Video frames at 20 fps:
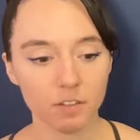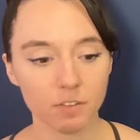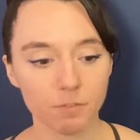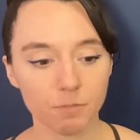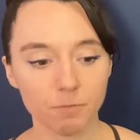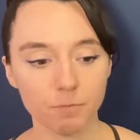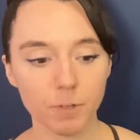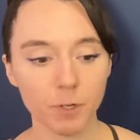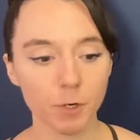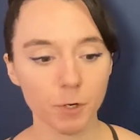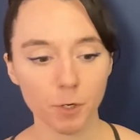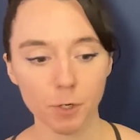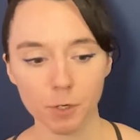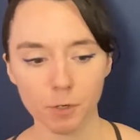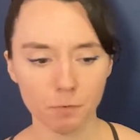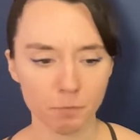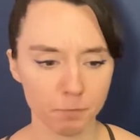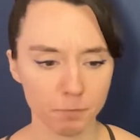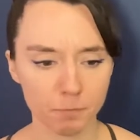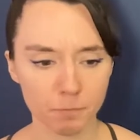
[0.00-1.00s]
fear
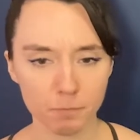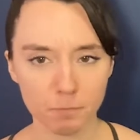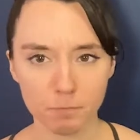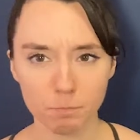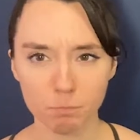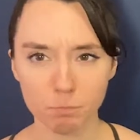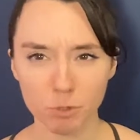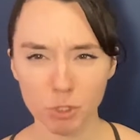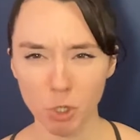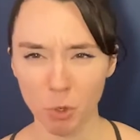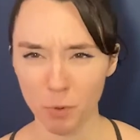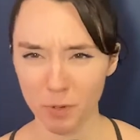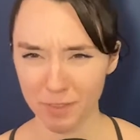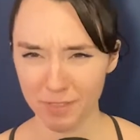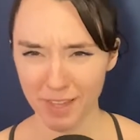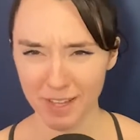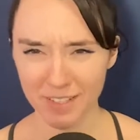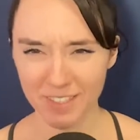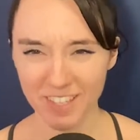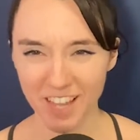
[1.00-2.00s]
of showing
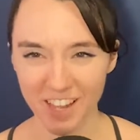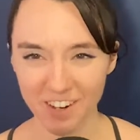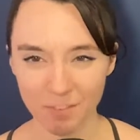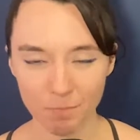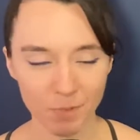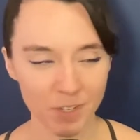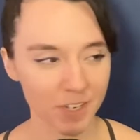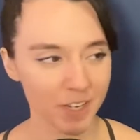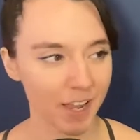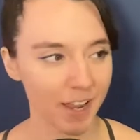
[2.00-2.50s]
that side of me.